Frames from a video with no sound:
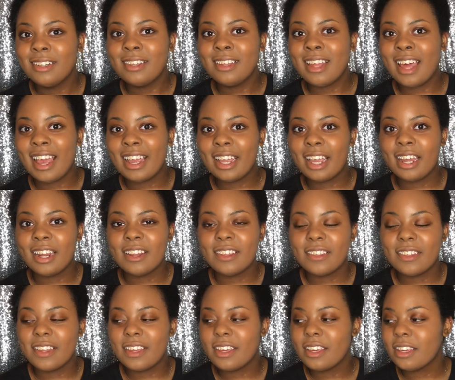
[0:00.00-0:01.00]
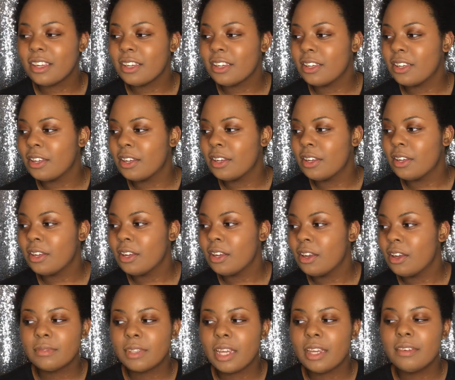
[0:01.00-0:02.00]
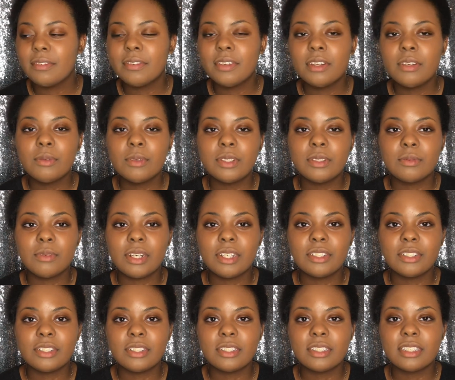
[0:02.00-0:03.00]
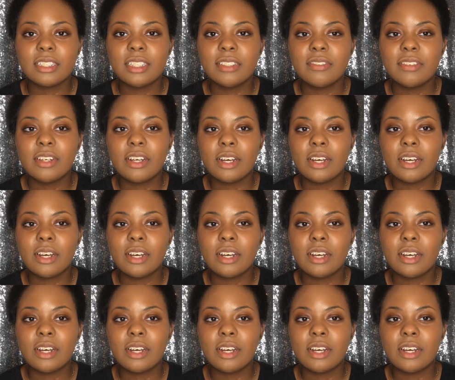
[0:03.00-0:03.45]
that kind of thing. If anyone's watching this, leave a